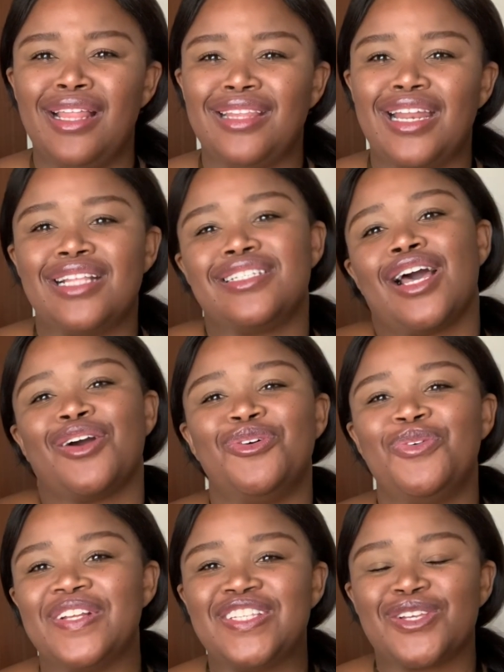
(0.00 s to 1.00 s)
then it's like,
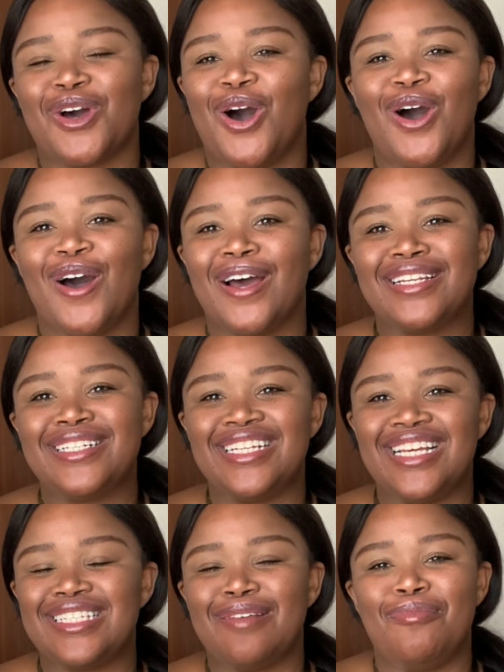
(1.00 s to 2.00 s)
oh, it's art,
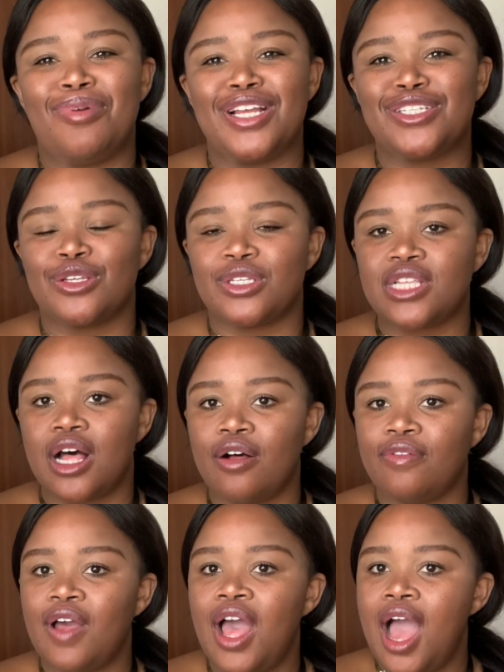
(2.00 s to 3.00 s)
yes, embrace
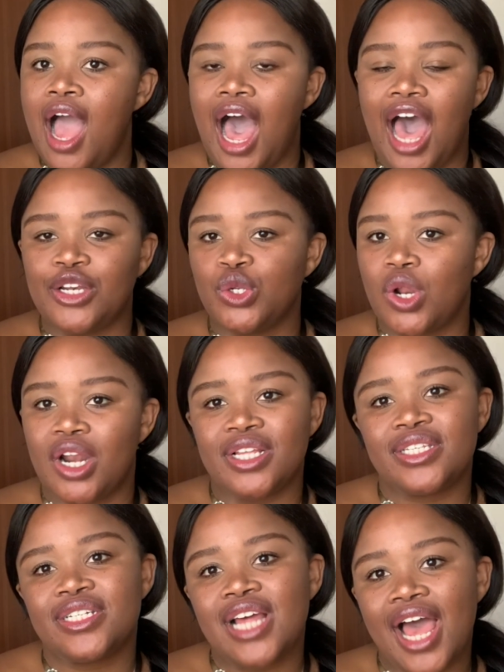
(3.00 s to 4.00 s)
yourself. I don't
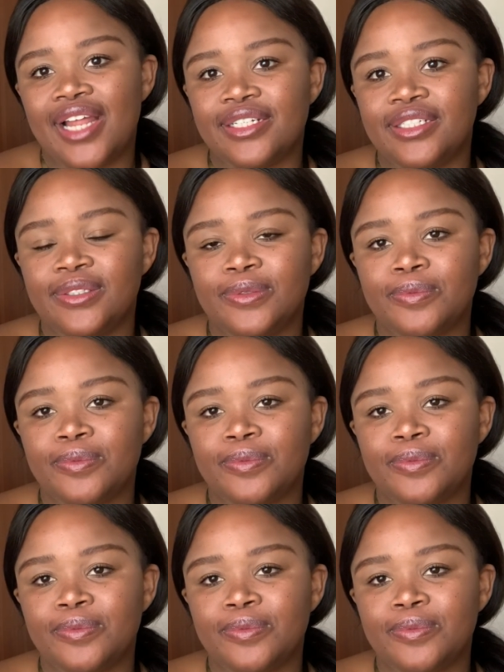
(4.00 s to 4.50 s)
understand.